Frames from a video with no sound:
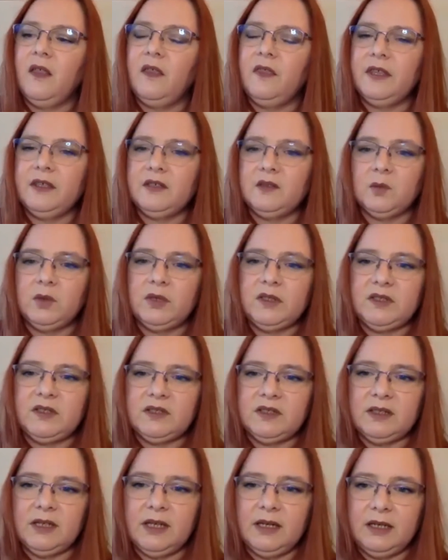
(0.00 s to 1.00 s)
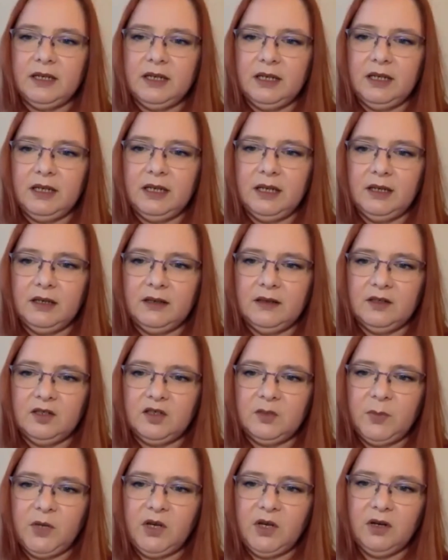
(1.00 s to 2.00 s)
This one is a slightly
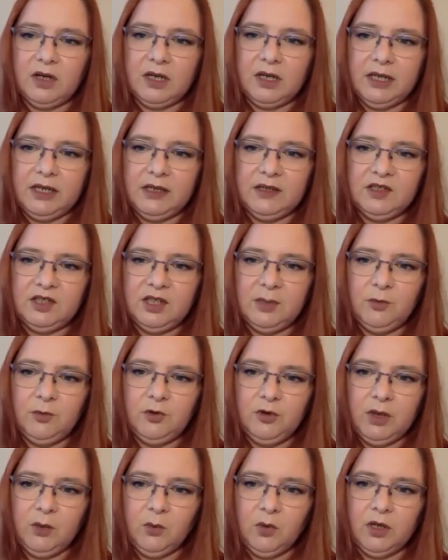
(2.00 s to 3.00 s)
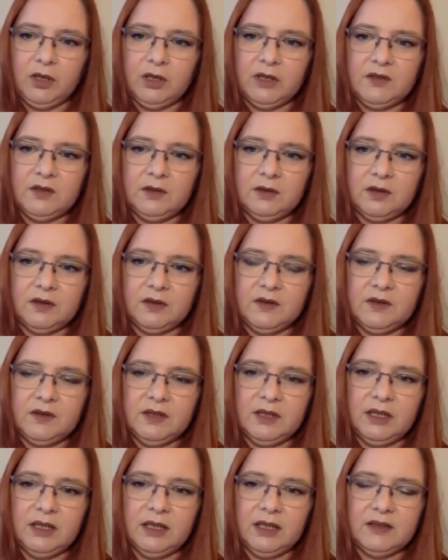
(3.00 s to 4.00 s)
sparkly, shimmery one, as you can
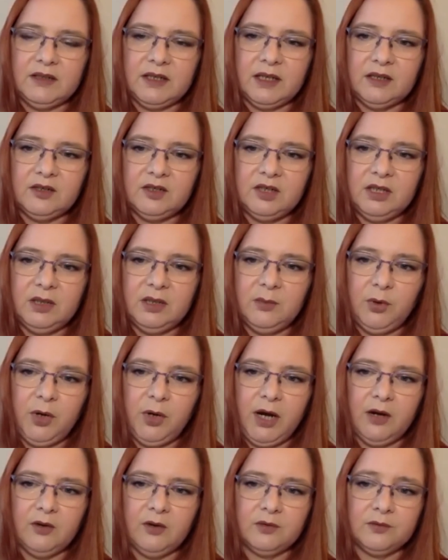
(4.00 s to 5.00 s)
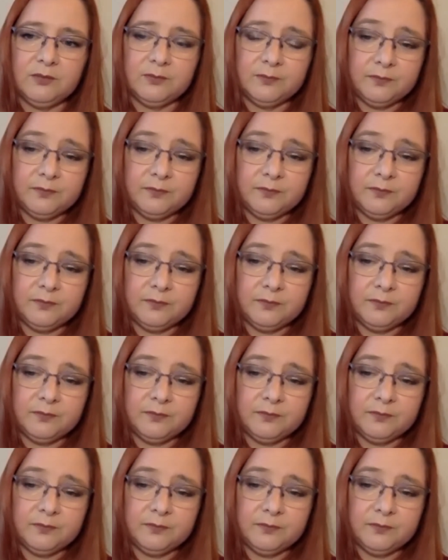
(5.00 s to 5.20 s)
see. It's actually a brown.